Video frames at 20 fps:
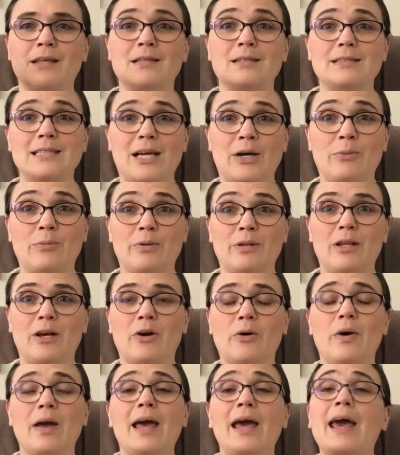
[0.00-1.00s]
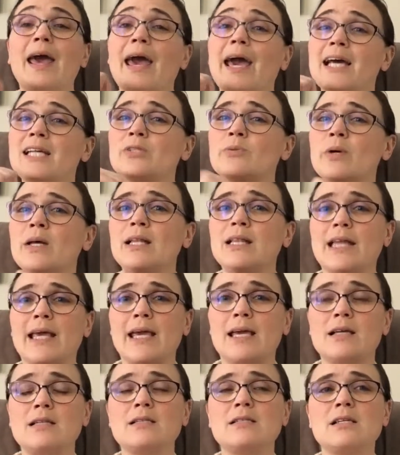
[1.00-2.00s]
down below, as well
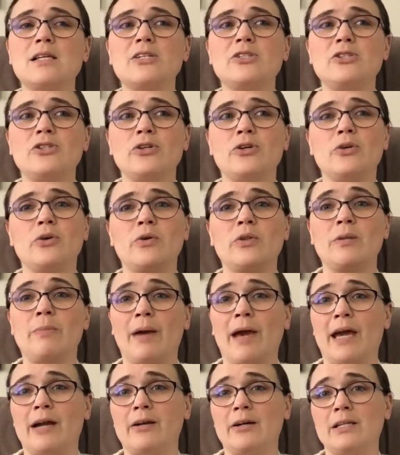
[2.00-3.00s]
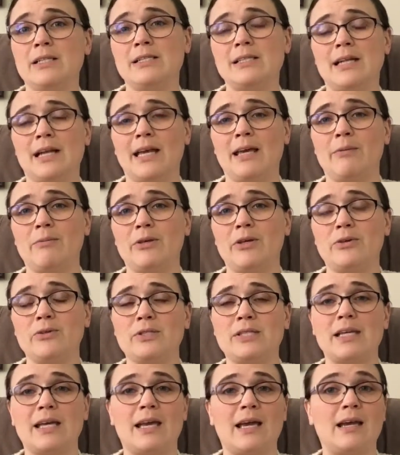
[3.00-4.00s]
links to the patterns that I am
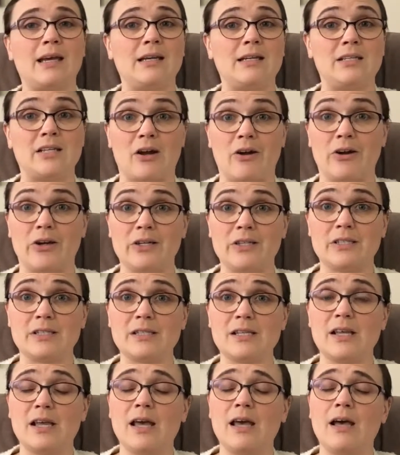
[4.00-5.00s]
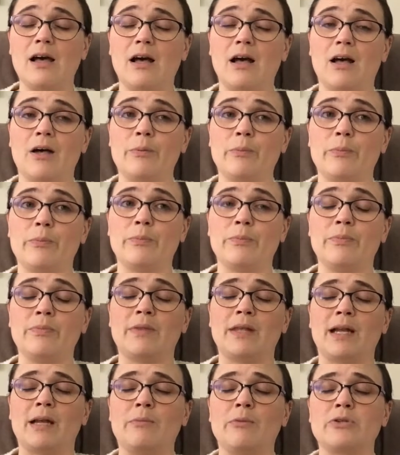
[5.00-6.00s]
using and yarns
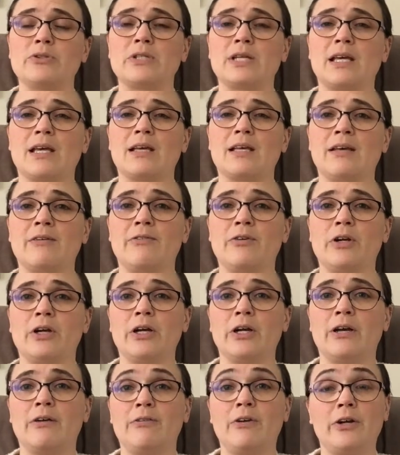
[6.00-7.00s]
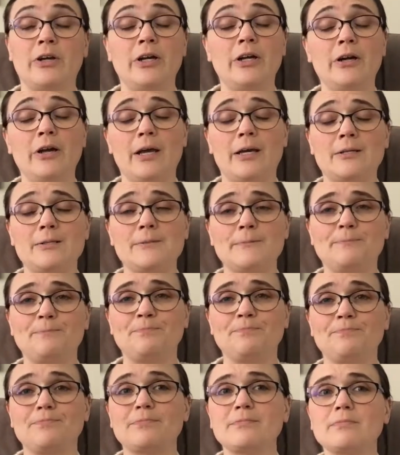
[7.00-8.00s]
that I'm using if you're curious.
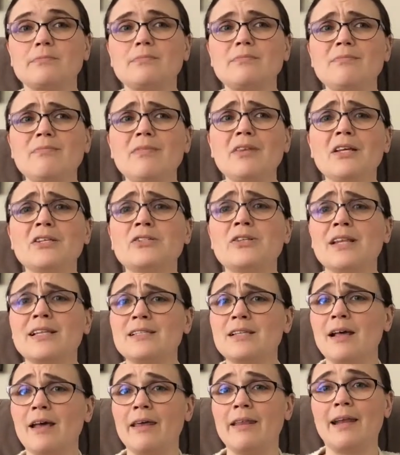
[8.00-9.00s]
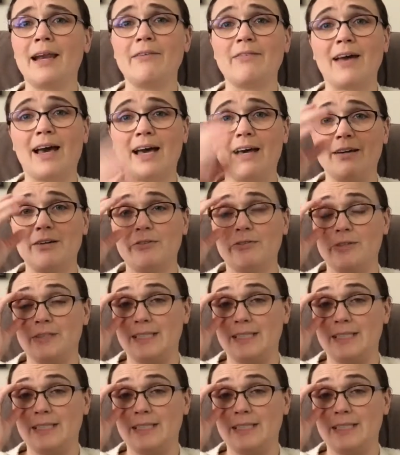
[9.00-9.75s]
So that's all that I've got for